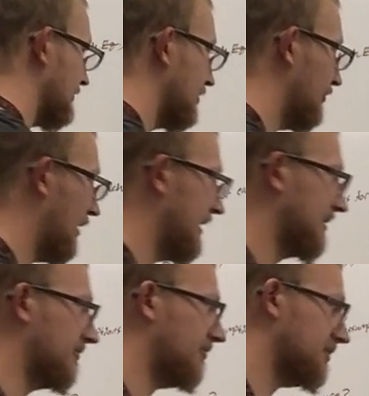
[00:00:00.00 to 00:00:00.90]
I'm rewriting
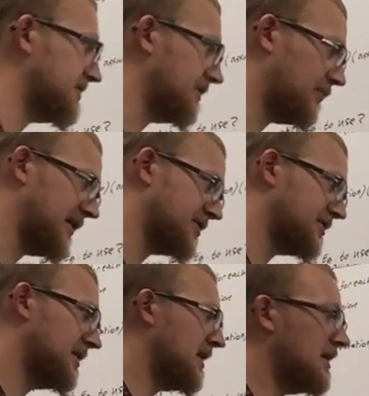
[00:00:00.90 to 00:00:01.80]
the first
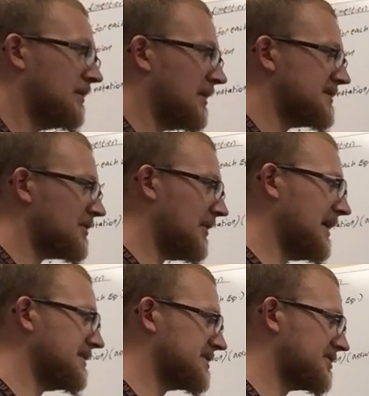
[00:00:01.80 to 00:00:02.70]
equation. Let's go
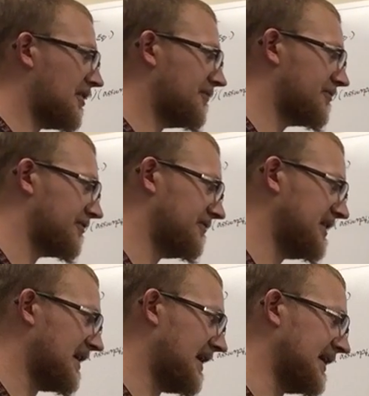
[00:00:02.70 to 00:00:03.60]
ahead and solve for
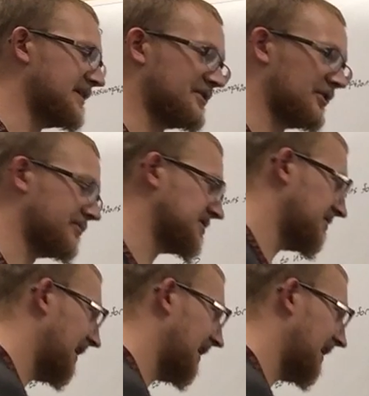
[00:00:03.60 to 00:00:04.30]
VI in terms of